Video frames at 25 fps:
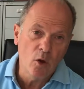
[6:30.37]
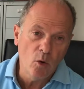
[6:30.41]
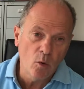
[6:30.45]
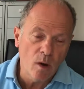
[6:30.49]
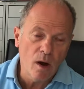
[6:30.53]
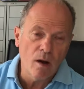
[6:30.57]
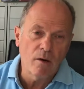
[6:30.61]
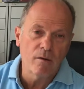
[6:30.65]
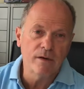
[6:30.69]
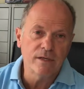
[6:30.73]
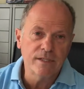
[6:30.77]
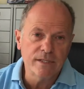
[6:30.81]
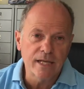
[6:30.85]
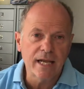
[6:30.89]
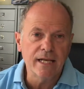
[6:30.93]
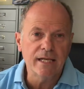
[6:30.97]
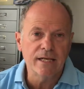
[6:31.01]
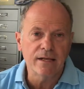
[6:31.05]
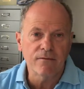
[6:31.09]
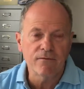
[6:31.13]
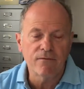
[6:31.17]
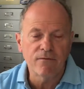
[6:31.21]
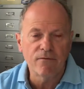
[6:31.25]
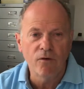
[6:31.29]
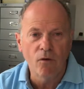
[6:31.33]
who are
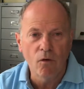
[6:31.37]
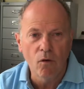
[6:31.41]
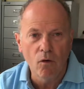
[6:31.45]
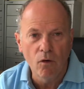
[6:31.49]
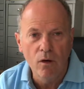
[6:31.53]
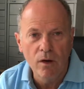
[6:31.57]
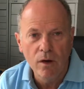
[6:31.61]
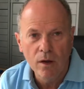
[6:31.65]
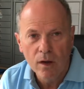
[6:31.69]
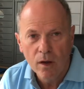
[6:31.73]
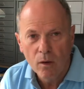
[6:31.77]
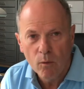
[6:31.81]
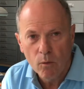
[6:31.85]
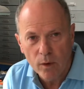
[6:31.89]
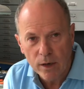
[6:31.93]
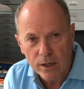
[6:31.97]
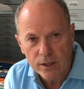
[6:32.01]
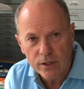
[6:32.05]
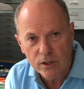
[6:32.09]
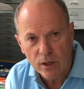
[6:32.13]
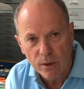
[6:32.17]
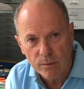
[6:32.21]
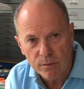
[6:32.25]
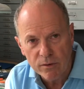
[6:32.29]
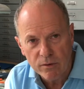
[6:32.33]
attending for
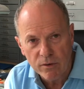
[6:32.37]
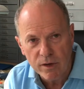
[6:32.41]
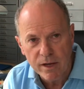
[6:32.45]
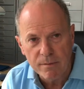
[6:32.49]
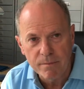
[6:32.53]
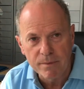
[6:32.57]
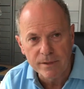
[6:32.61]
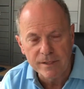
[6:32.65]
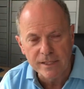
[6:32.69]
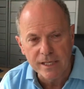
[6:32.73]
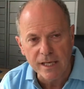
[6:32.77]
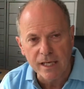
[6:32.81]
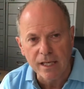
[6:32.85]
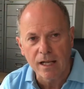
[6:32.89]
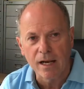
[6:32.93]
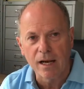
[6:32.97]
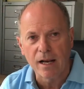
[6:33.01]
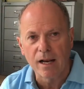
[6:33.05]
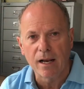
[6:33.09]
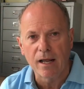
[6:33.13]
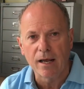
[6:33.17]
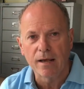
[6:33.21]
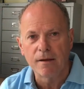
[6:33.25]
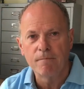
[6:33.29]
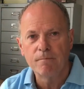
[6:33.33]
workshop 3
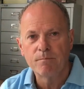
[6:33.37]
particularly.